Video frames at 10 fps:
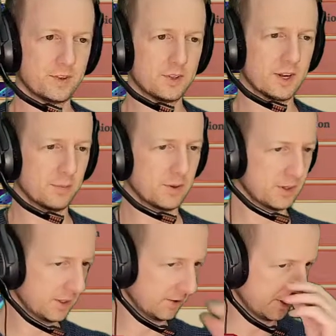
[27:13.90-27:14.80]
Air,
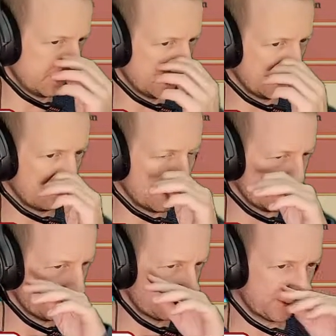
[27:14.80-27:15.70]
there we go. Air
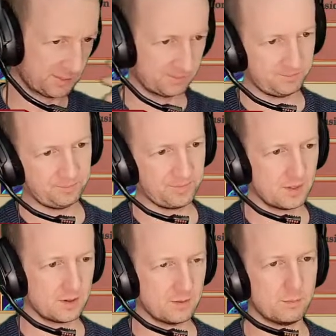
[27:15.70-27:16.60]
blast.
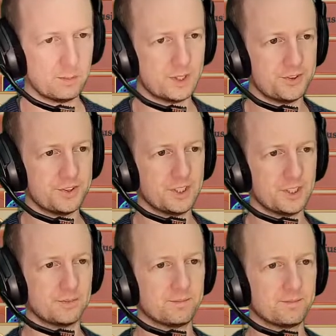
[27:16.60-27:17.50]
Bludgeoning.